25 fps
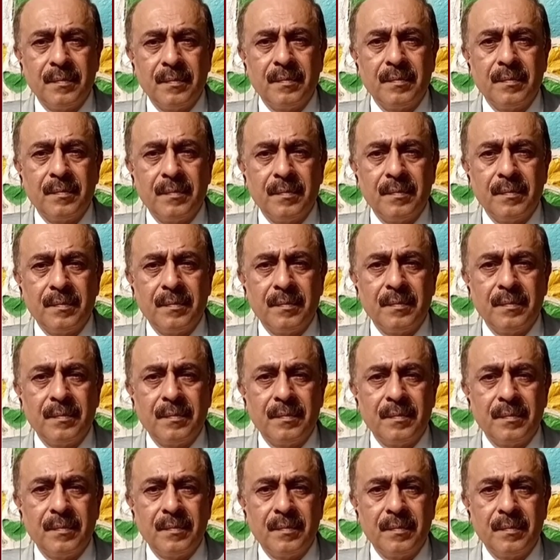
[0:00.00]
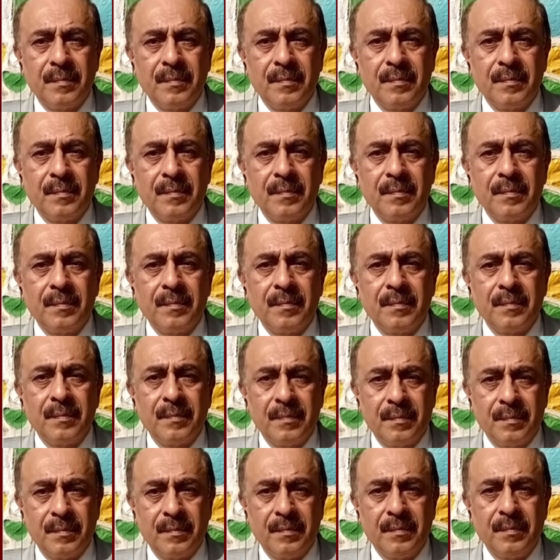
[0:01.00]

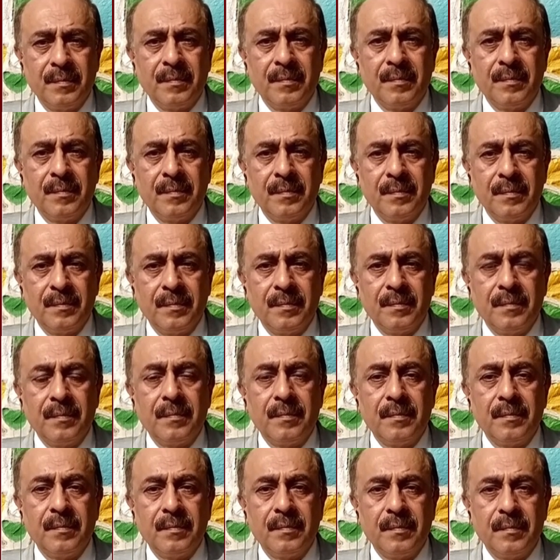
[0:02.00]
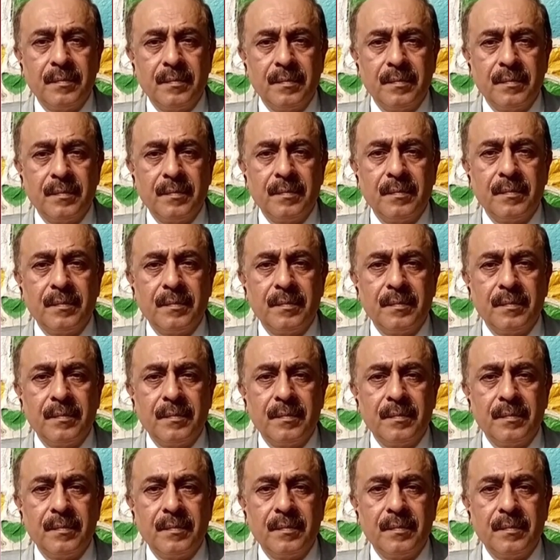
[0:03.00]
[no speech]